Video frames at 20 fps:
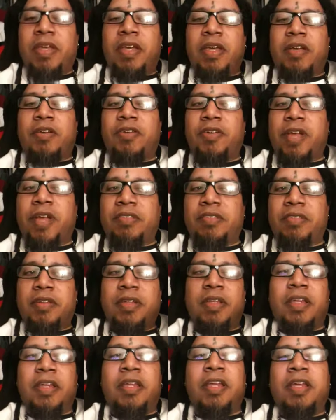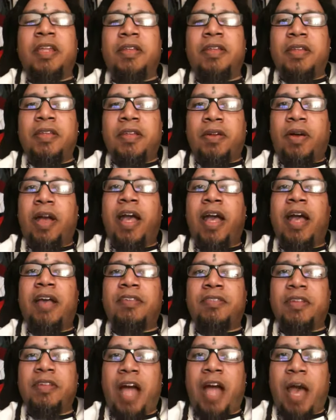it creates a it you know
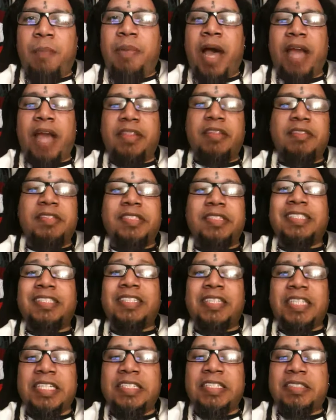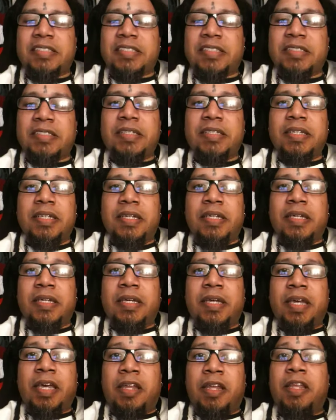has a hypothesis, a thesis.
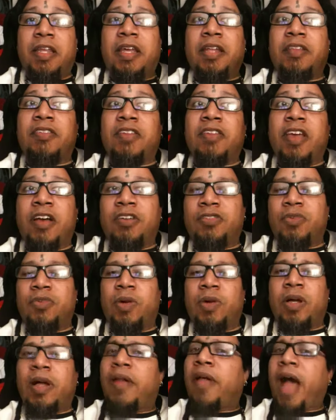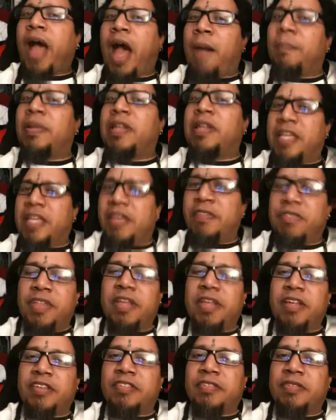It it tells you well I believe
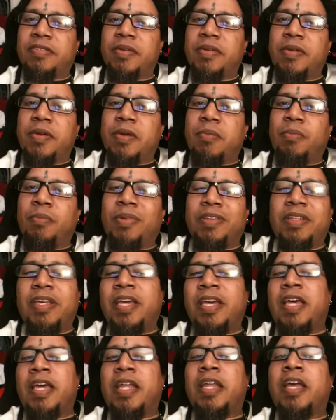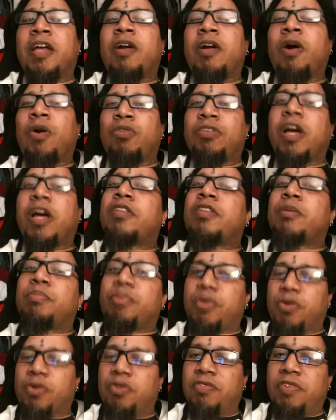this, but then it goes out to
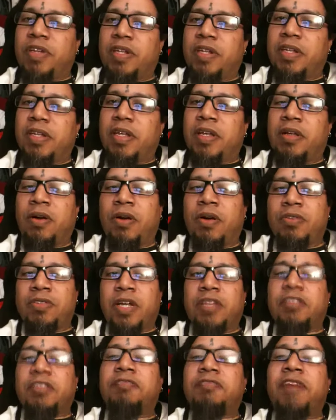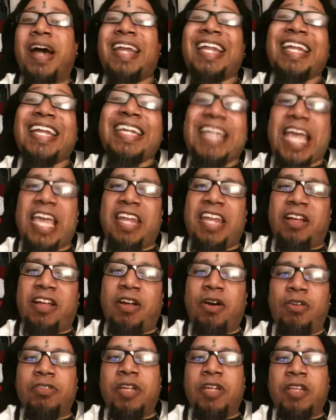prove it. It goes out to find the data. It
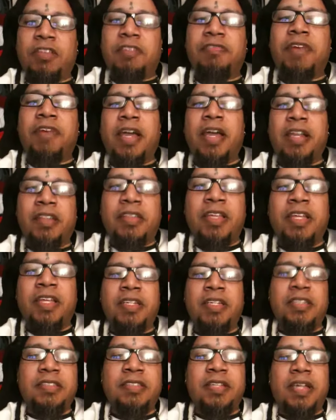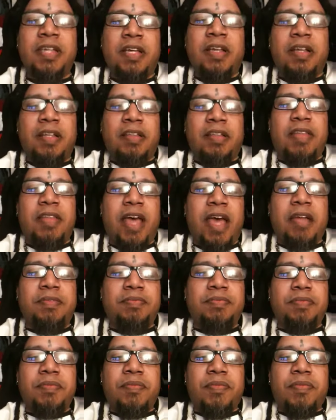goes out to find the things that